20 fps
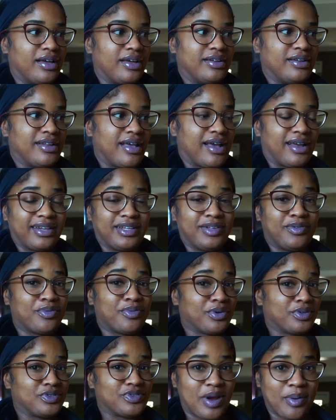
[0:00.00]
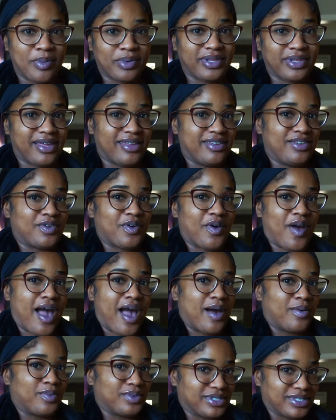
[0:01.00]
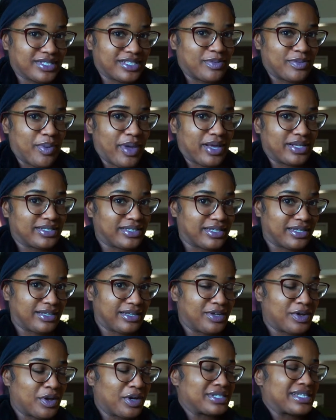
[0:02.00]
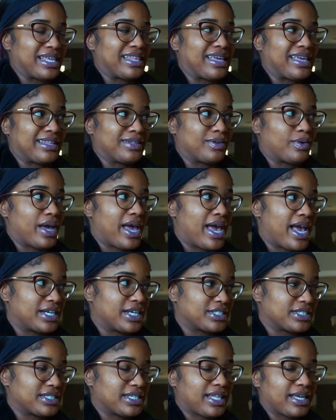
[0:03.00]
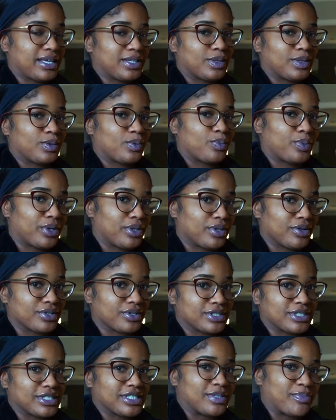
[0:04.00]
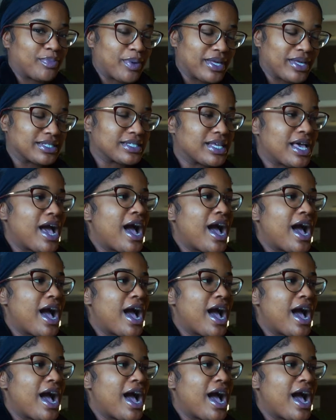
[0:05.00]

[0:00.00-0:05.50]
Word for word: not any real drama that you know I was expecting. You know, because I like a little action, I like a thriller, suspense.